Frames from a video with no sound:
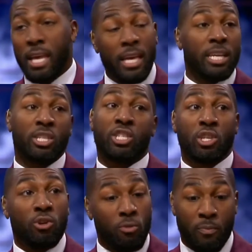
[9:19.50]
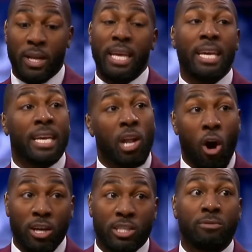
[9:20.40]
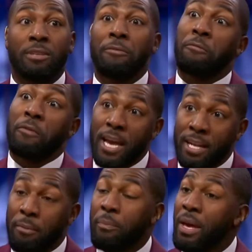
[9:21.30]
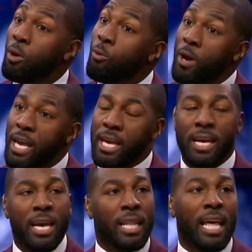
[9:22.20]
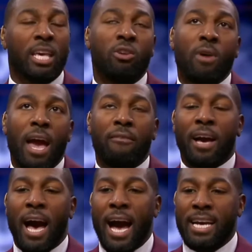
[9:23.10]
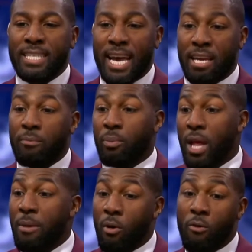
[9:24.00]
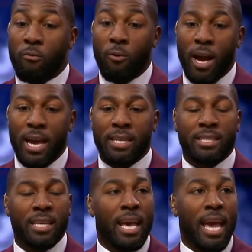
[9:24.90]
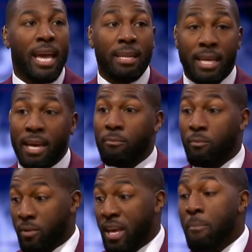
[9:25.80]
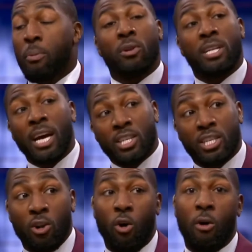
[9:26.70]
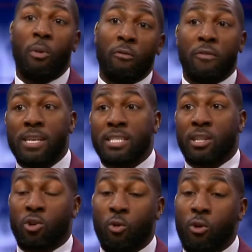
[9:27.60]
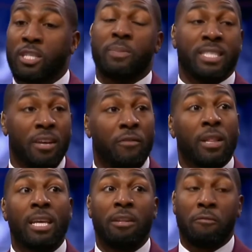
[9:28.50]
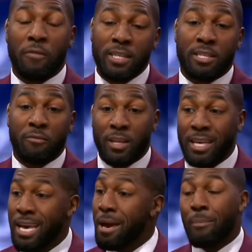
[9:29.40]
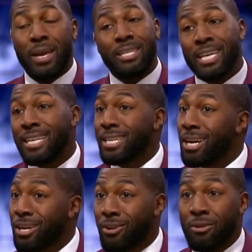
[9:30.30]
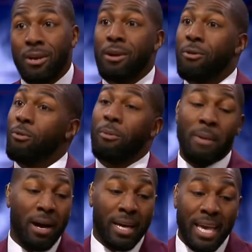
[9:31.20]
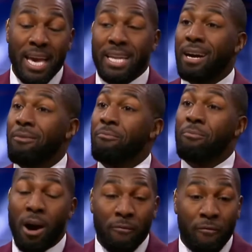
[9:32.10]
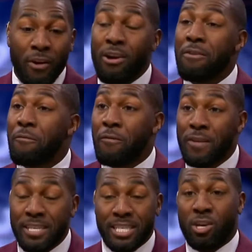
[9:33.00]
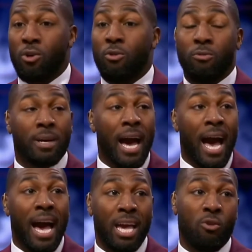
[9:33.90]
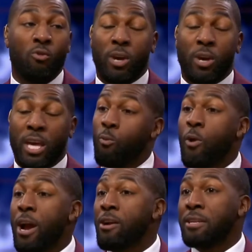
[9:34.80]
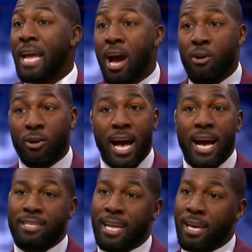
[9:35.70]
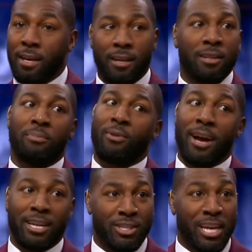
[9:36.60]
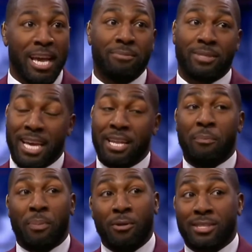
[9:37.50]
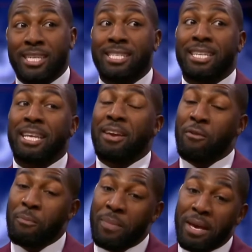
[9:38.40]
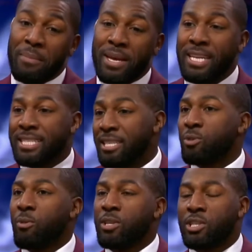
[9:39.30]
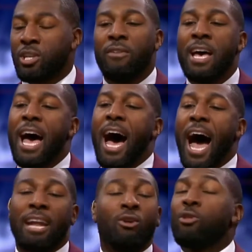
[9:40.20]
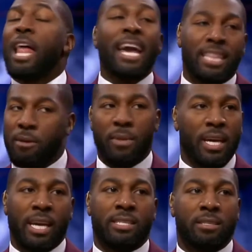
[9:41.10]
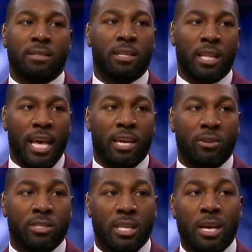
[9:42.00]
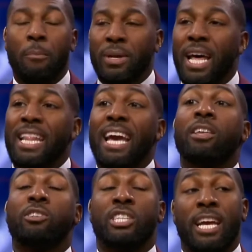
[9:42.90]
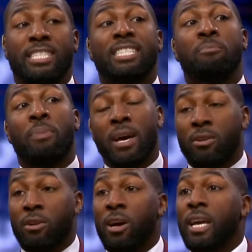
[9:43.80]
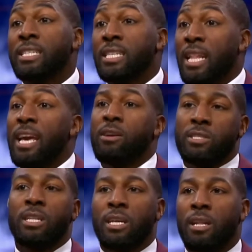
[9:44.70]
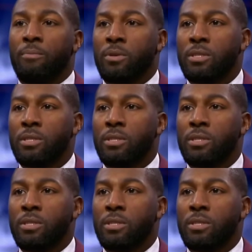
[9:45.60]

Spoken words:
and he can shoot, but he can also defend, a big wing. Like you have guys that can play both ways and get production on both ends of the court, specifically defensively. PJ Tucker, who again, a very physical guy who can wear down guys like LeBron James in the postseason, give them big minutes and switch off. I don't like them against the Lakers, but I like their chances better against the Lakers and the Clippers.